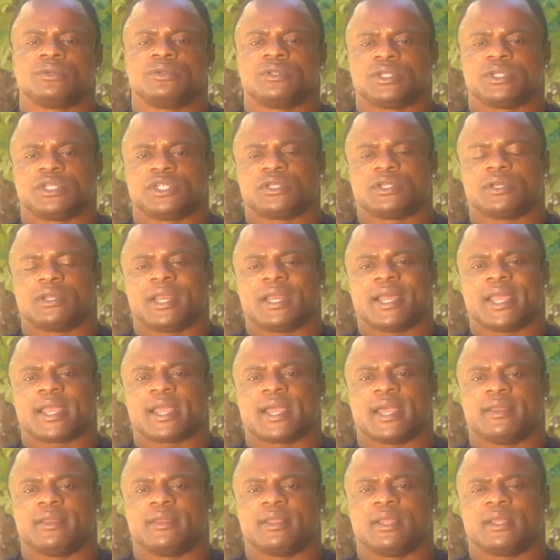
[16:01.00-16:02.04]
decision like
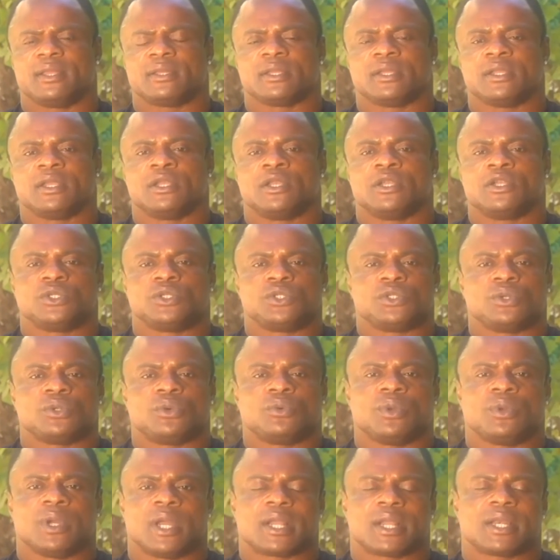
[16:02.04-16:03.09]
I did
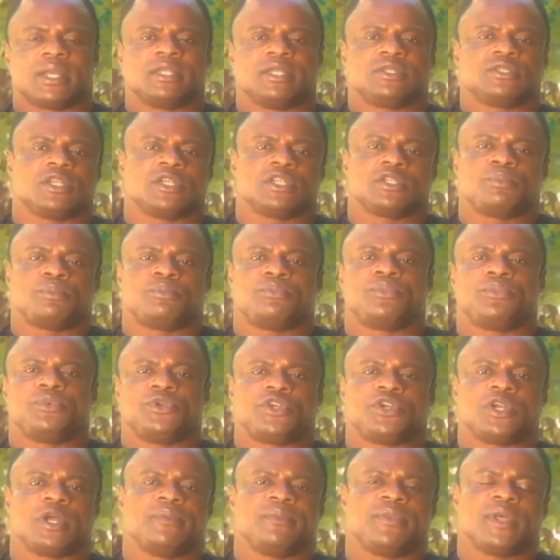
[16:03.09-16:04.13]
to at least just
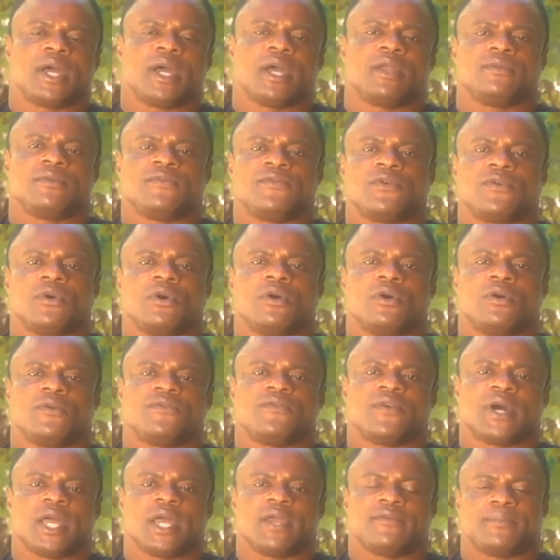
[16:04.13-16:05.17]
drop down 4 or
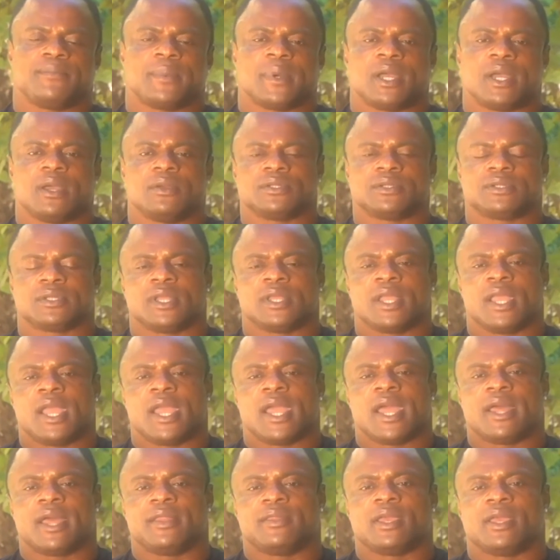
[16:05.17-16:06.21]
5 pounds
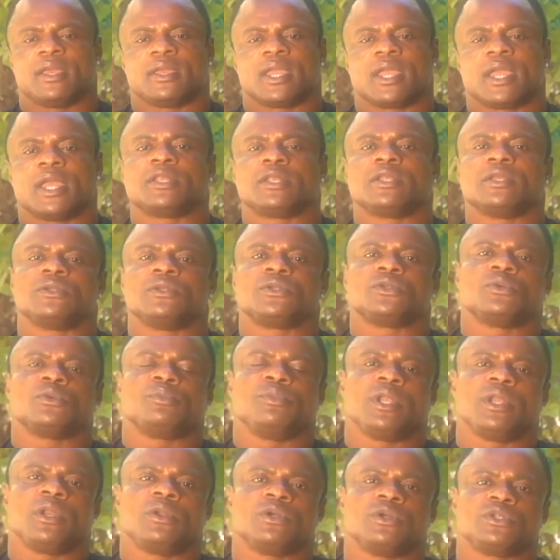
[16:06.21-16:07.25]
and then get into
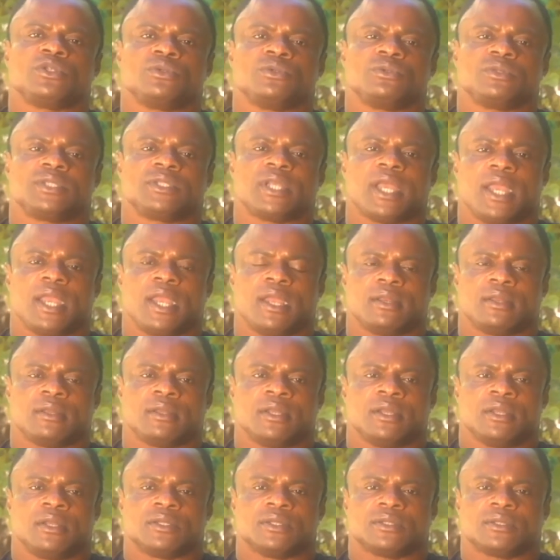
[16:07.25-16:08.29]
below 210.
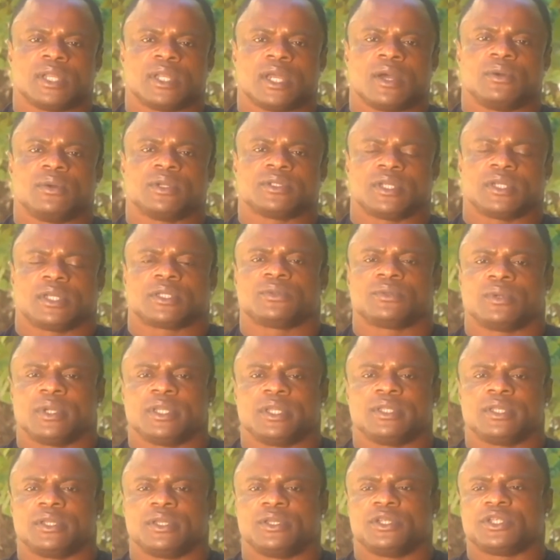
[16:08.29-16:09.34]
So that was actually
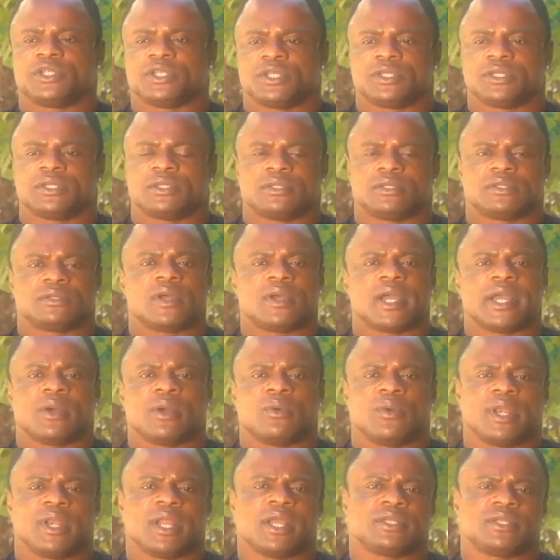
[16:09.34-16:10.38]
the decision. So
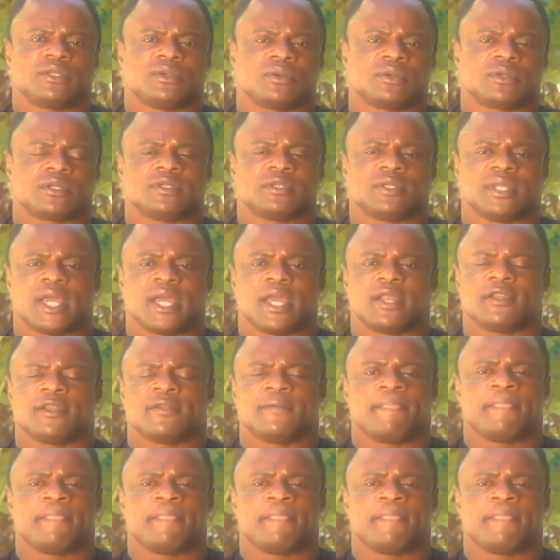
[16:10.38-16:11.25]
when I took that,